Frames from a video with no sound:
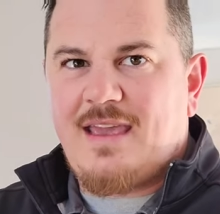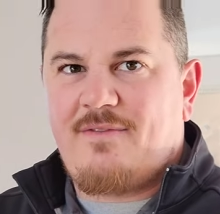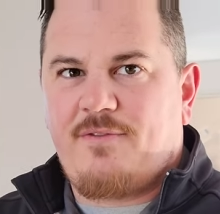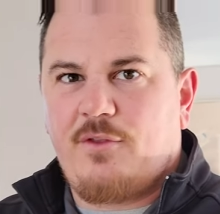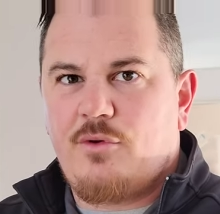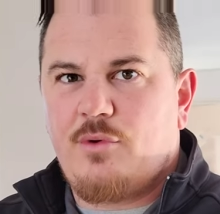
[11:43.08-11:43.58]
it
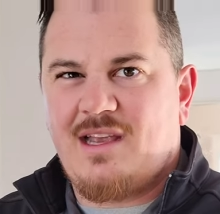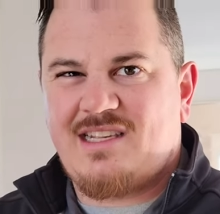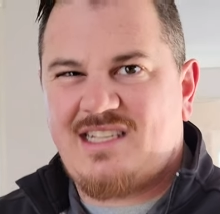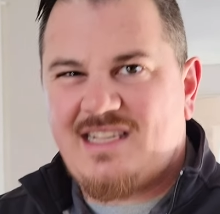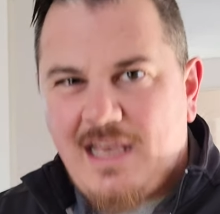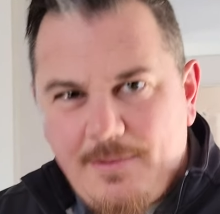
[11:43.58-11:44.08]
flew
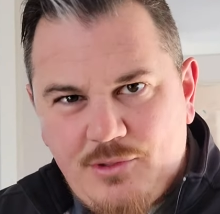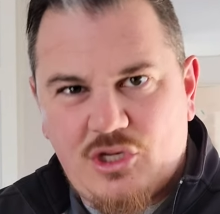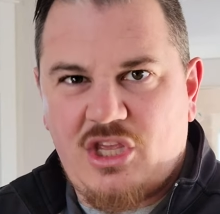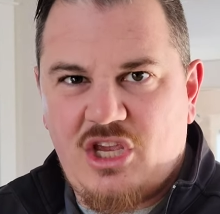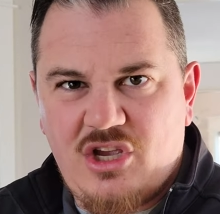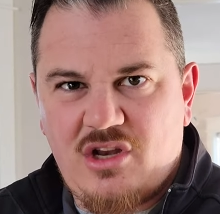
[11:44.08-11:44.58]

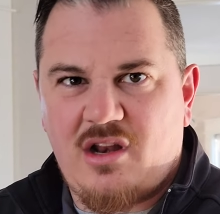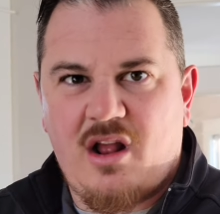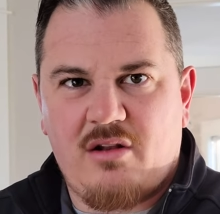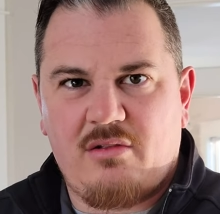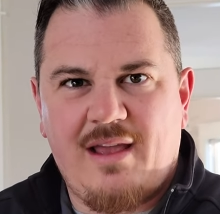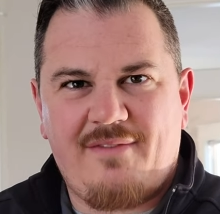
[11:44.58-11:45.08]
exceptionally good in
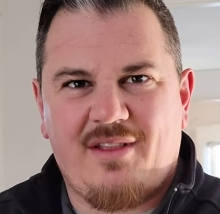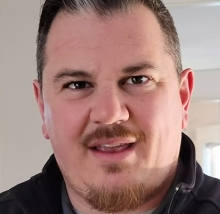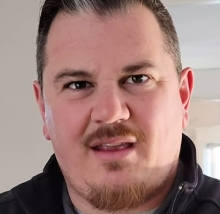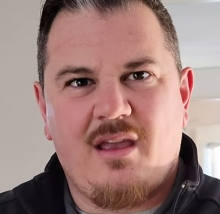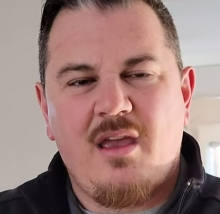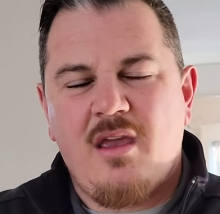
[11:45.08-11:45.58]
auto
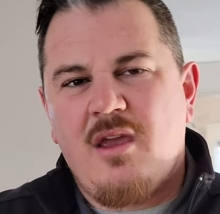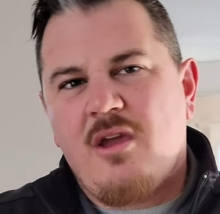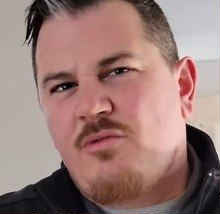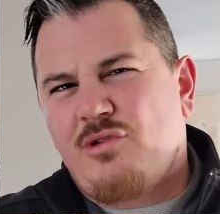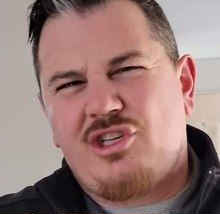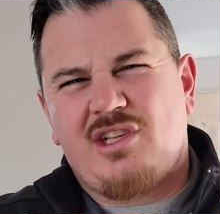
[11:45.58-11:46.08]
leveling,
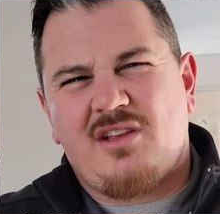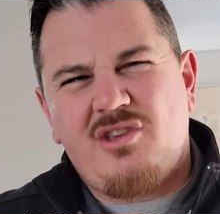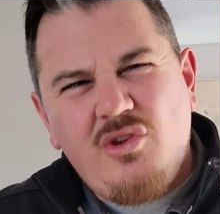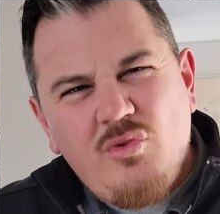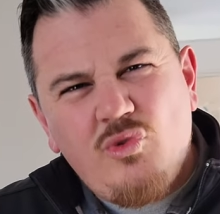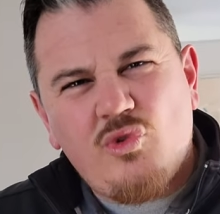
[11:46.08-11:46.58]
which is
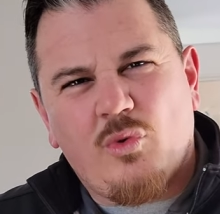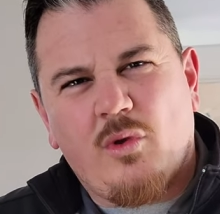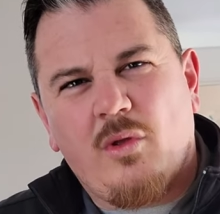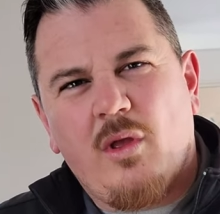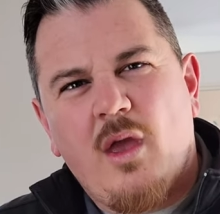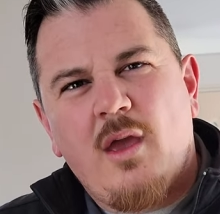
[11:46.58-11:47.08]

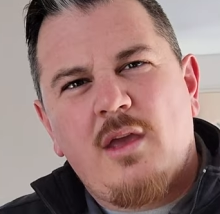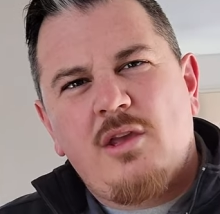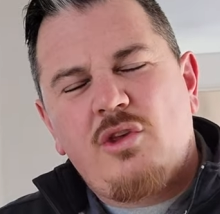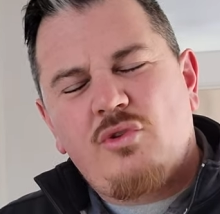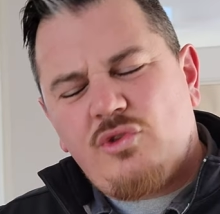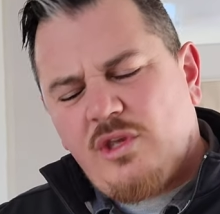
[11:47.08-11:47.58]
unusual.
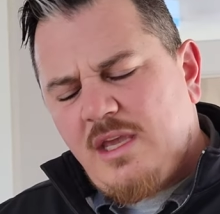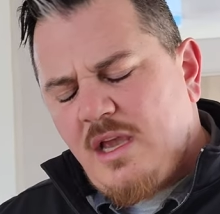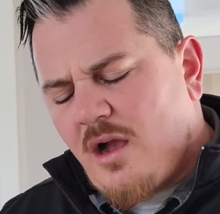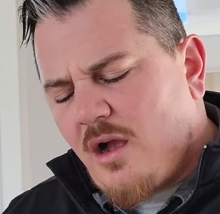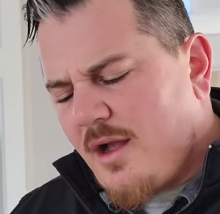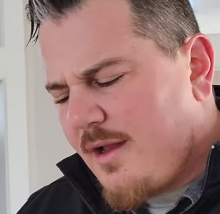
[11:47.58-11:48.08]
Usually
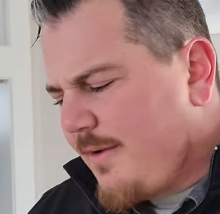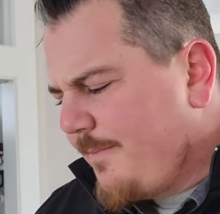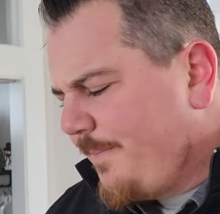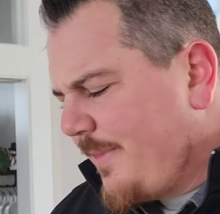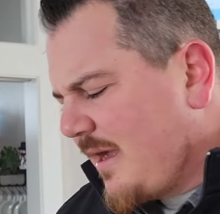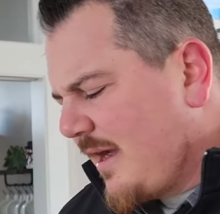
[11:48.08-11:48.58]

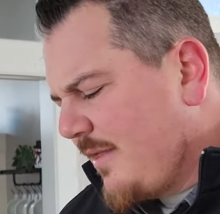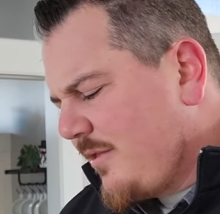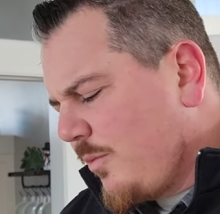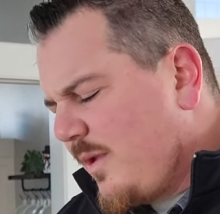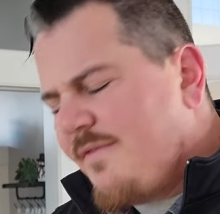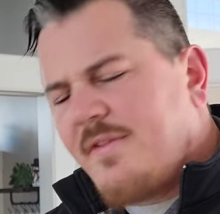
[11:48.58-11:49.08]
on uh,
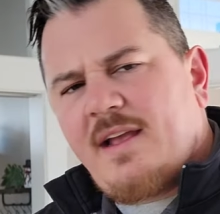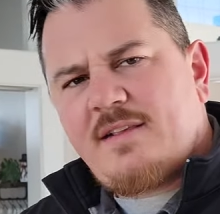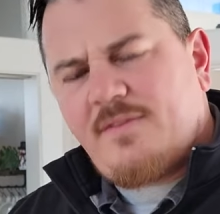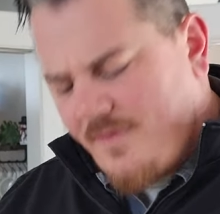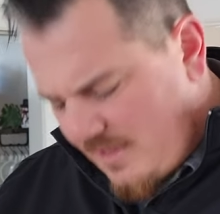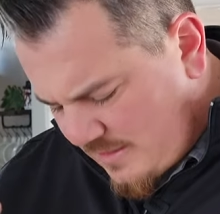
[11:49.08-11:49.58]
the
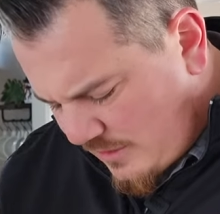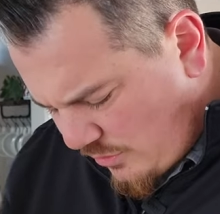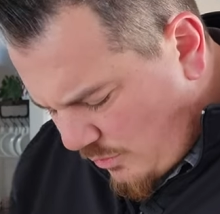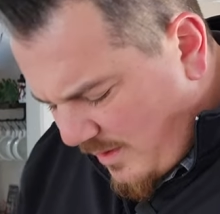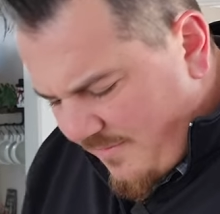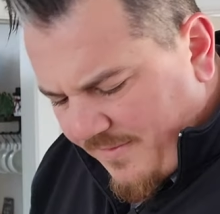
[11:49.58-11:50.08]
Reflex
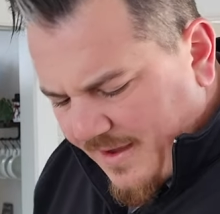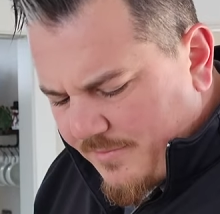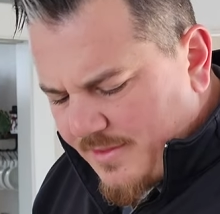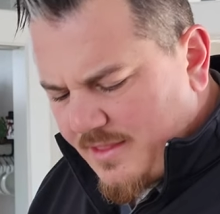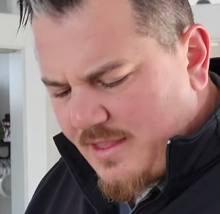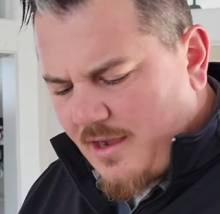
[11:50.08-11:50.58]
V2, we
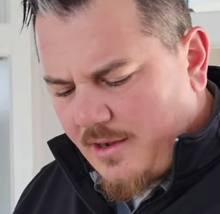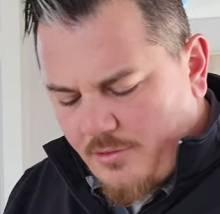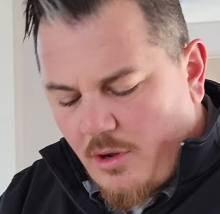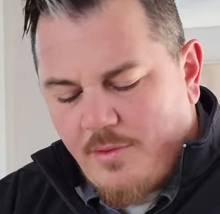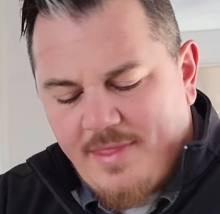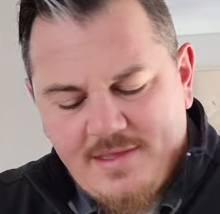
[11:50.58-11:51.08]
found that the auto,
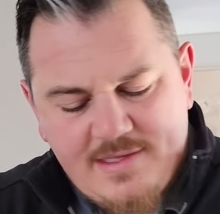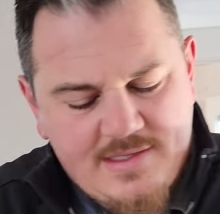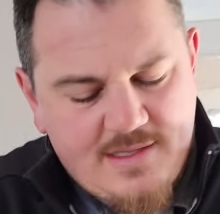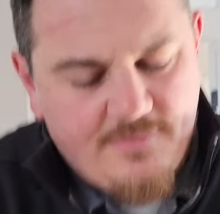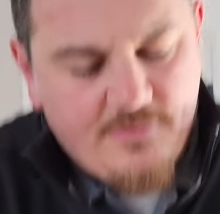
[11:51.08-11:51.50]
oh, and this is the